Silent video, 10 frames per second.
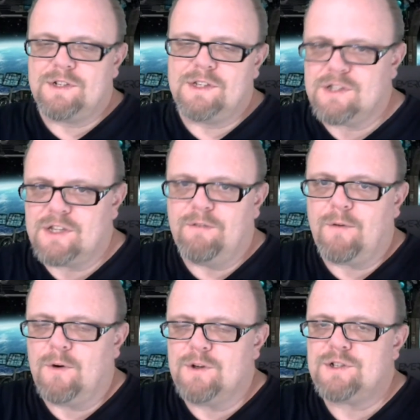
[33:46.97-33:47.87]
is the
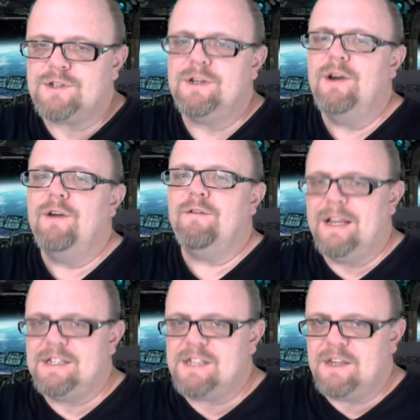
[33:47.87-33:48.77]
first
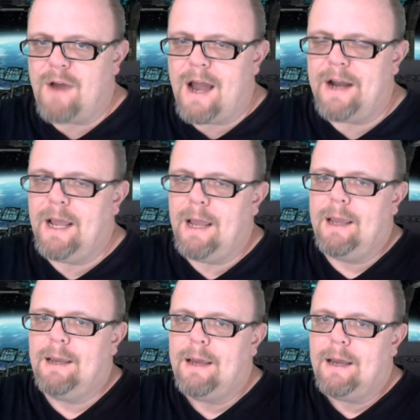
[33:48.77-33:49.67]
Fanzine Friday